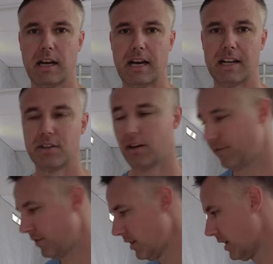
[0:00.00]
Harness
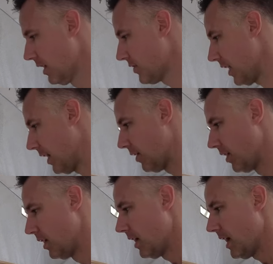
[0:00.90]
off. So
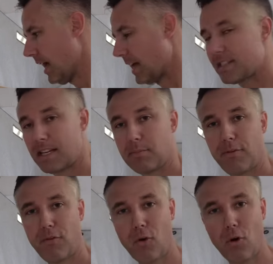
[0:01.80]
as I said
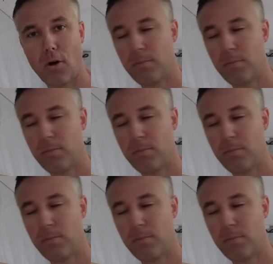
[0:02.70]
before,